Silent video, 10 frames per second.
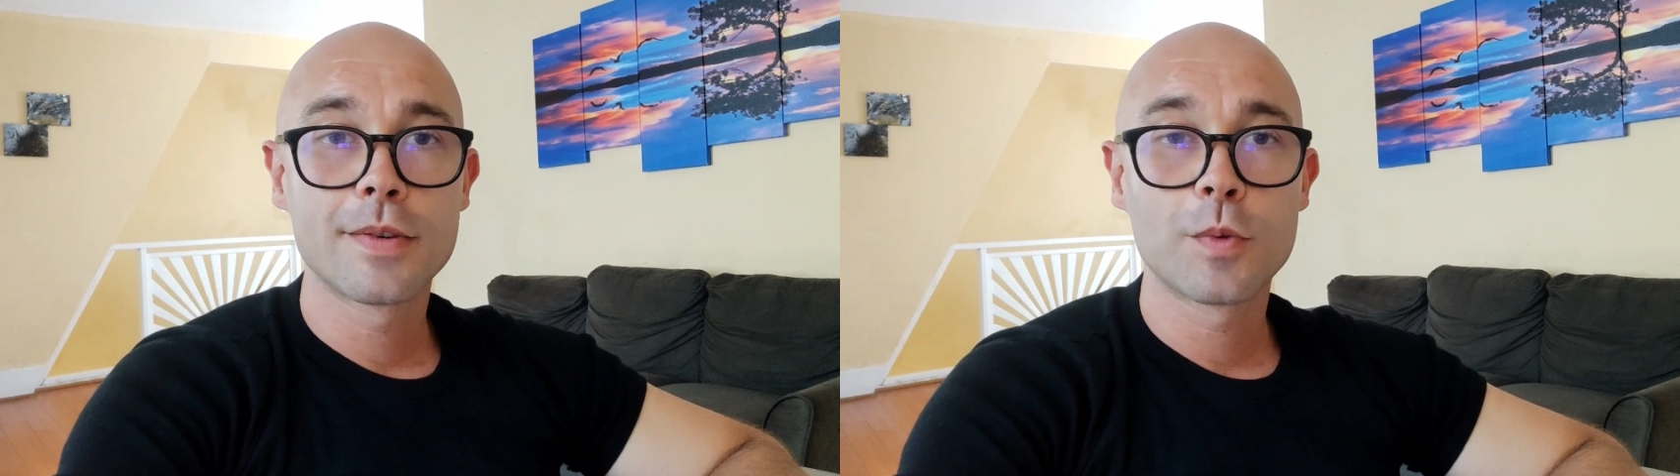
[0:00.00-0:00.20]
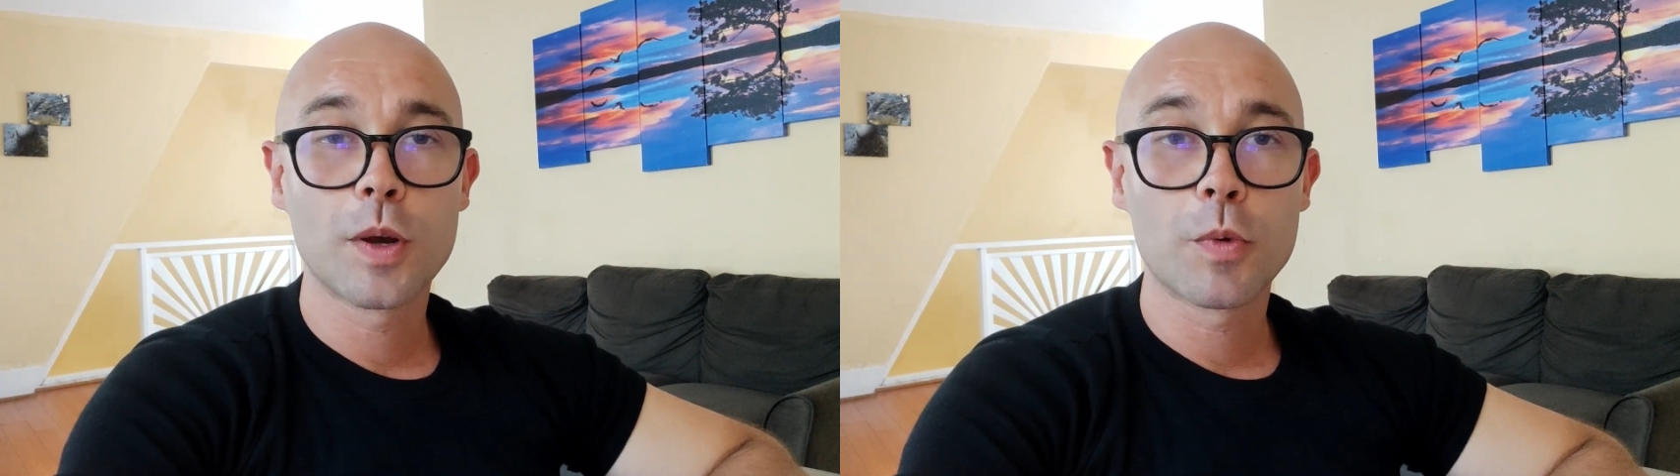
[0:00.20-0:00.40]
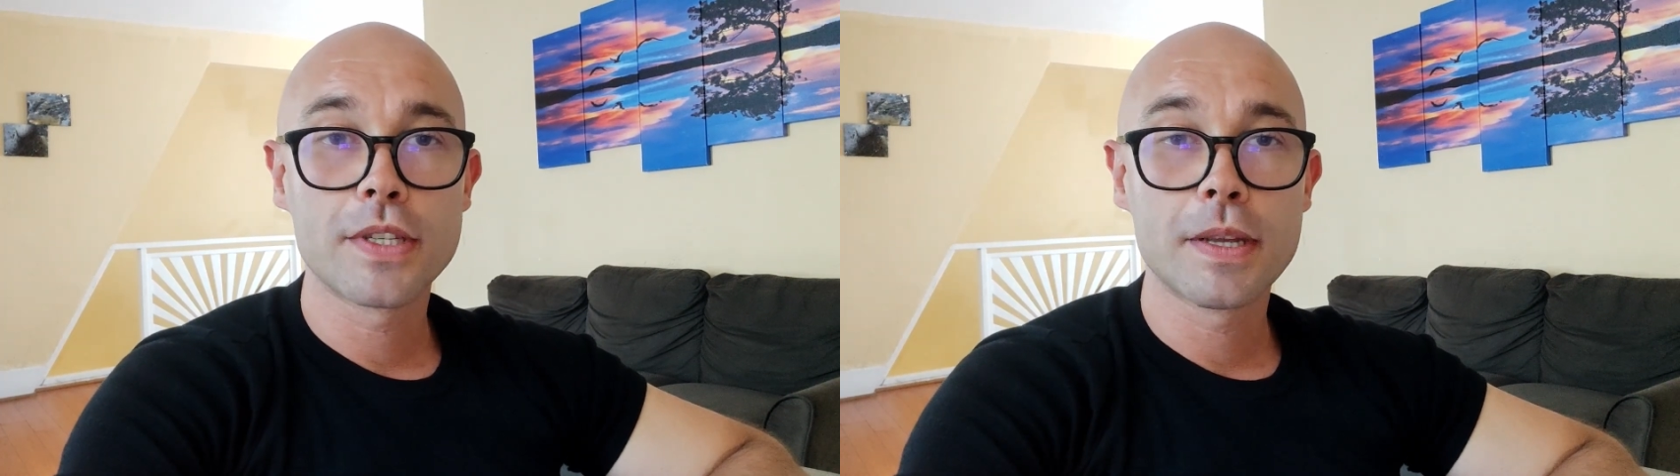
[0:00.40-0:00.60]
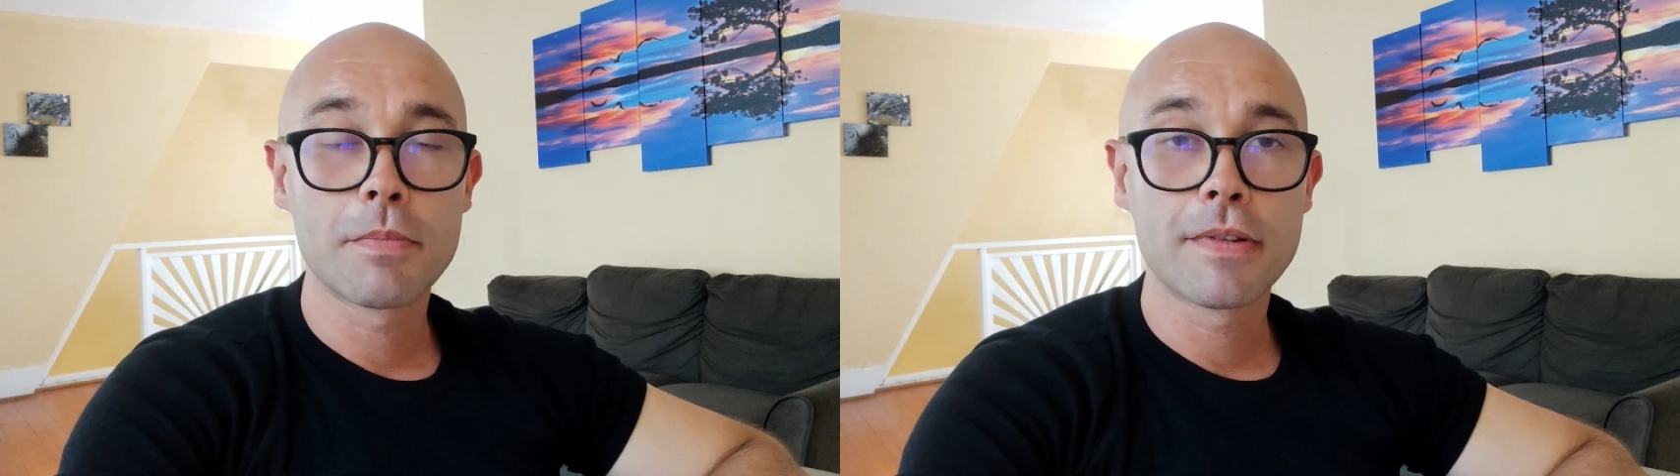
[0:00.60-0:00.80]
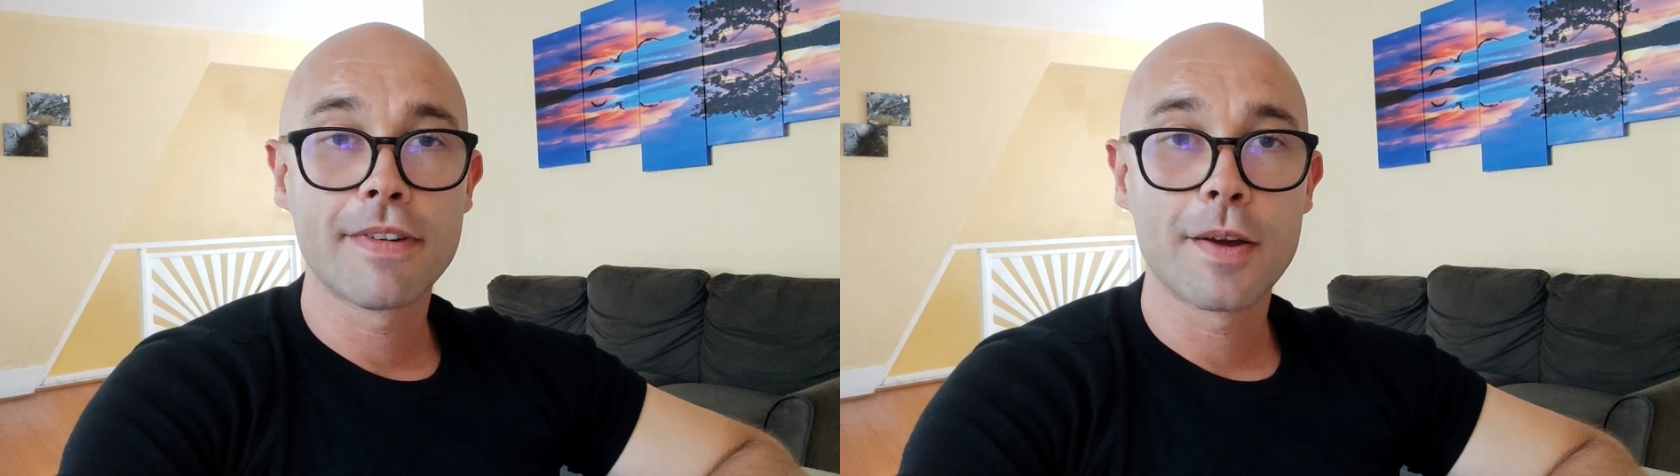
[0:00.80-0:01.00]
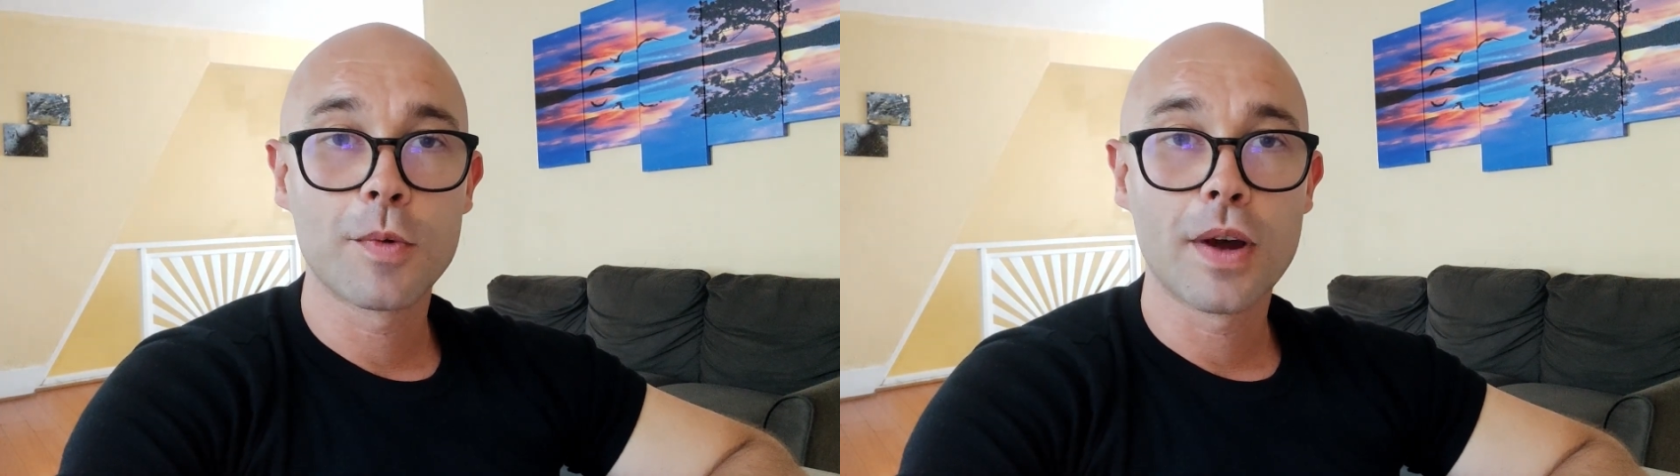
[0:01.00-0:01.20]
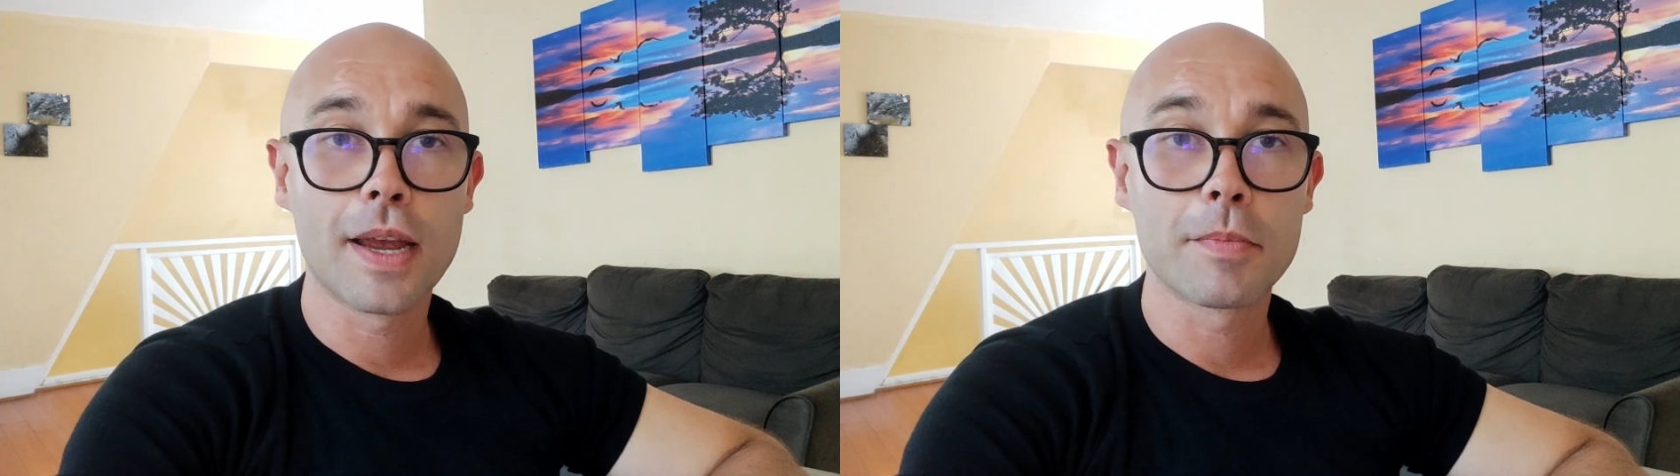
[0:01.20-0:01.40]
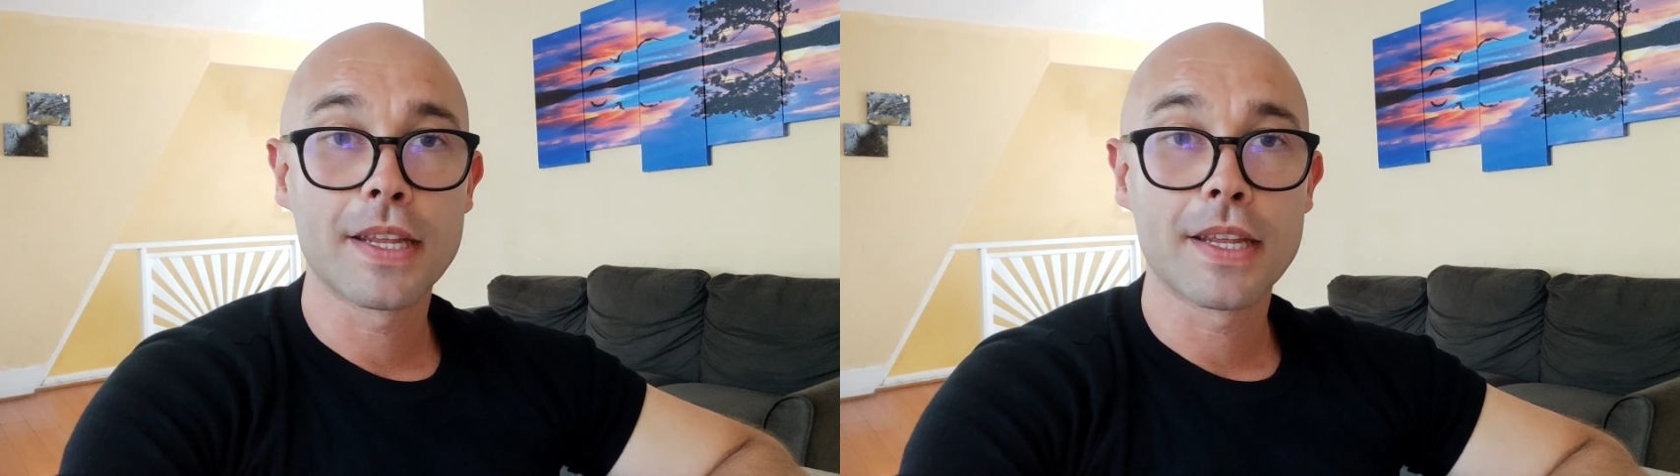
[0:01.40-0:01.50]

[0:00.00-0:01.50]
where we simplify wine.